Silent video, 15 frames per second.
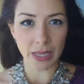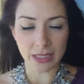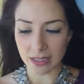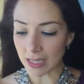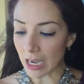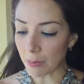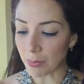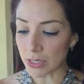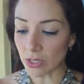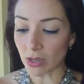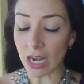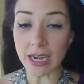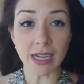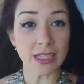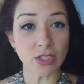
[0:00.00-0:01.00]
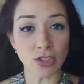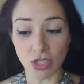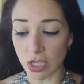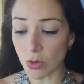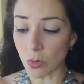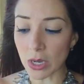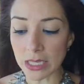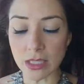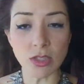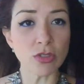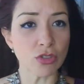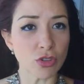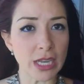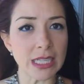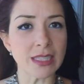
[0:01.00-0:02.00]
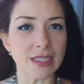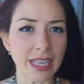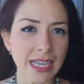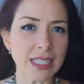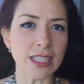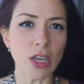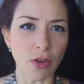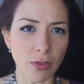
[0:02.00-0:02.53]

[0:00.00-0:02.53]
style personality. So she wants to dress sexy,